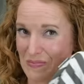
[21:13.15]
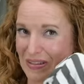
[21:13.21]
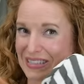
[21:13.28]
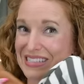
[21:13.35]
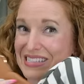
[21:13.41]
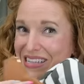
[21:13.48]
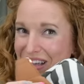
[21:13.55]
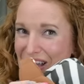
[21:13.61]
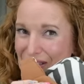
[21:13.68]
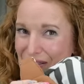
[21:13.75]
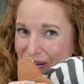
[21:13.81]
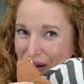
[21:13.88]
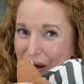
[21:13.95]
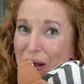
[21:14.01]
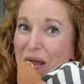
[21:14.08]
But
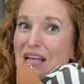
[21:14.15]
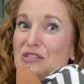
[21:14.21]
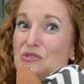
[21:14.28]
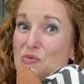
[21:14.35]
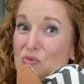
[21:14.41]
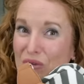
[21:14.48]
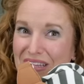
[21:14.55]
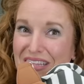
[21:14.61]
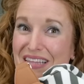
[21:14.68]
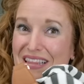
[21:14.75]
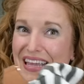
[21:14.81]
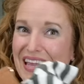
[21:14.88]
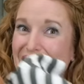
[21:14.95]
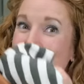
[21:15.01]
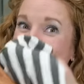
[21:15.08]
together is really
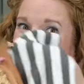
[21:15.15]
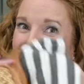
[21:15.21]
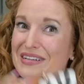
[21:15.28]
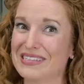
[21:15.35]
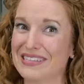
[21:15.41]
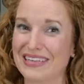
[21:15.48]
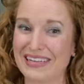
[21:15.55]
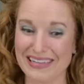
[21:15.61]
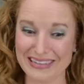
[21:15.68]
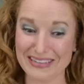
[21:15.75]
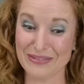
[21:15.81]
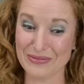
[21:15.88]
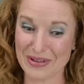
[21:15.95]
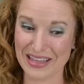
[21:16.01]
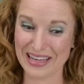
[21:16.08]
the answer, isn't it?
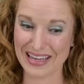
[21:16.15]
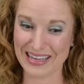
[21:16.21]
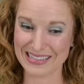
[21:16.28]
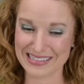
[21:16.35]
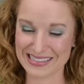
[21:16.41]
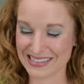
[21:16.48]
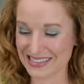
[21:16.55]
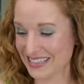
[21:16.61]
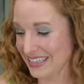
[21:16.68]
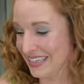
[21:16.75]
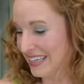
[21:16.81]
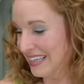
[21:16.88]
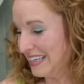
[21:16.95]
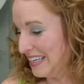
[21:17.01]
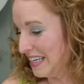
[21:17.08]
It really is.
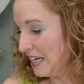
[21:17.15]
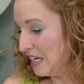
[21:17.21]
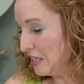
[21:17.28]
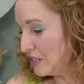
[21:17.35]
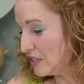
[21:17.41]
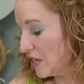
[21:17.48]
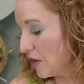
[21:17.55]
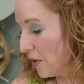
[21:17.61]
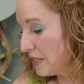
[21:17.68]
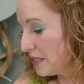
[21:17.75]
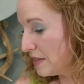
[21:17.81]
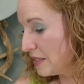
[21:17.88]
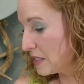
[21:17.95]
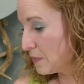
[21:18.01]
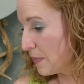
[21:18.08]
So I
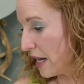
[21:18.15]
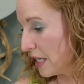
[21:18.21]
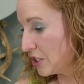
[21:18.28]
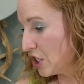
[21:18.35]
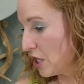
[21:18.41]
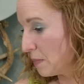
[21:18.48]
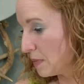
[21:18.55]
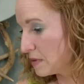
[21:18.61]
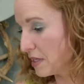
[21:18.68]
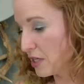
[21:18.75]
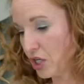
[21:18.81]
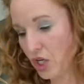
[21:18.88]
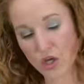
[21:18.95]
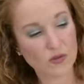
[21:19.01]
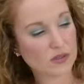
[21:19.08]
did this mashup because,
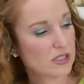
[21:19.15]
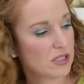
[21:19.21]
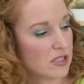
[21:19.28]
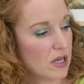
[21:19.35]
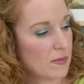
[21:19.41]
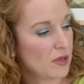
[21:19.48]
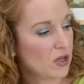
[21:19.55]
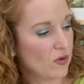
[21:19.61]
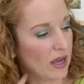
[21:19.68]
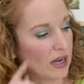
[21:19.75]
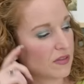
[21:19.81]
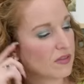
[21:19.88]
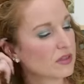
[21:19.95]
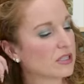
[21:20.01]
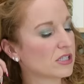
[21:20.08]
like, you know, this is going to be great.
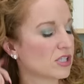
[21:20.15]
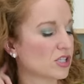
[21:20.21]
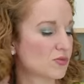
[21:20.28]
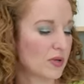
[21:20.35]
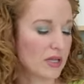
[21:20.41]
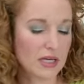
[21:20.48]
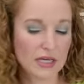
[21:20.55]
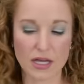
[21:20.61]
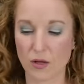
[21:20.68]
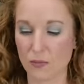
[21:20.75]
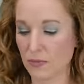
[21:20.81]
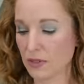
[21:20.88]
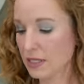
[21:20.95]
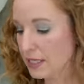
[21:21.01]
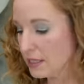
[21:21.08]
I think this is really going to
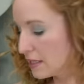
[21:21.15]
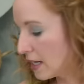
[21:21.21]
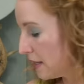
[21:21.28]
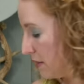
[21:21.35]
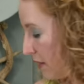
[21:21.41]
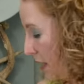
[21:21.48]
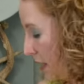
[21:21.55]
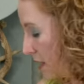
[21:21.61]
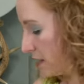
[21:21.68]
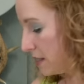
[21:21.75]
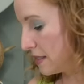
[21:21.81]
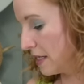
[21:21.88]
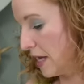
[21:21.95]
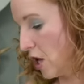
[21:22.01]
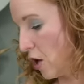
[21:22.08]
help clean line things.
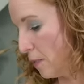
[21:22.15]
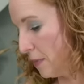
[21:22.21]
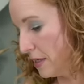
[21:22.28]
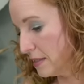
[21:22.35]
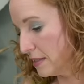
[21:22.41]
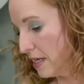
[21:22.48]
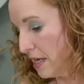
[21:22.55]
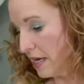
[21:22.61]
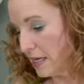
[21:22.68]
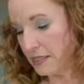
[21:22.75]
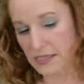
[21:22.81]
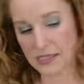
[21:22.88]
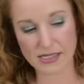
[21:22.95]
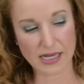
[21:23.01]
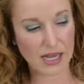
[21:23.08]
It's going to help us
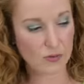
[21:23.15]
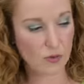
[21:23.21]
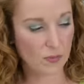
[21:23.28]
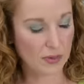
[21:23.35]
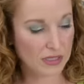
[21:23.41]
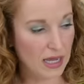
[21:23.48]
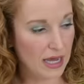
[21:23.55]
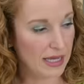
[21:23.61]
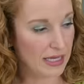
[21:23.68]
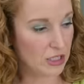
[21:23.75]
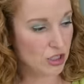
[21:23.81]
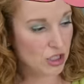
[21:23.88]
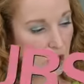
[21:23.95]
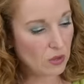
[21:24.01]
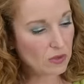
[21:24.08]
decide what we like
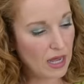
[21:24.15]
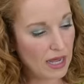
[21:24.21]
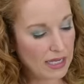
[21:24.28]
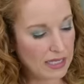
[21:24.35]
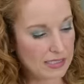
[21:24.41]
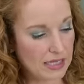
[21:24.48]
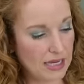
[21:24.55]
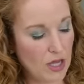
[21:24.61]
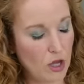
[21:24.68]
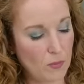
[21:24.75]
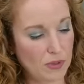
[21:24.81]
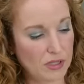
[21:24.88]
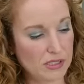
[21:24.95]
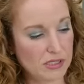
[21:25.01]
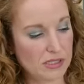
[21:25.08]
and don't like. It's going to
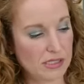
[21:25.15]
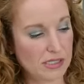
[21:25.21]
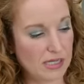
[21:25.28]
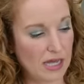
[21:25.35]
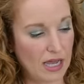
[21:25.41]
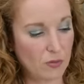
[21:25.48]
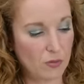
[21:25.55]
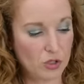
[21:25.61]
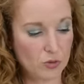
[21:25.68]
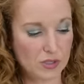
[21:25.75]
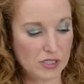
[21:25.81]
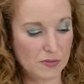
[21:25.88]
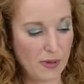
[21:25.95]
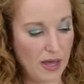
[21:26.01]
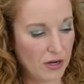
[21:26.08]
help us decide which
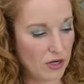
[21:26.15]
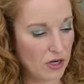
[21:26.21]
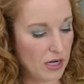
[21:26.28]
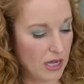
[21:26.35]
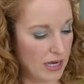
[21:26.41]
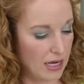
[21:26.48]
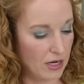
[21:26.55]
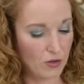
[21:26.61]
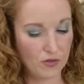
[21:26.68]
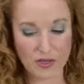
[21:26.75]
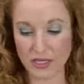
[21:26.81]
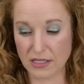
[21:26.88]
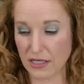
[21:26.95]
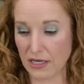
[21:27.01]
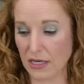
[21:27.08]
one's better, and I don't think
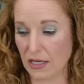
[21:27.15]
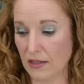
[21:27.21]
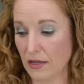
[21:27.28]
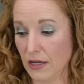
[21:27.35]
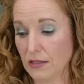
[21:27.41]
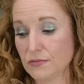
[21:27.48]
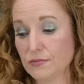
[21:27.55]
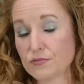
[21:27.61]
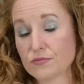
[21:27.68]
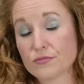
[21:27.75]
it did any of that.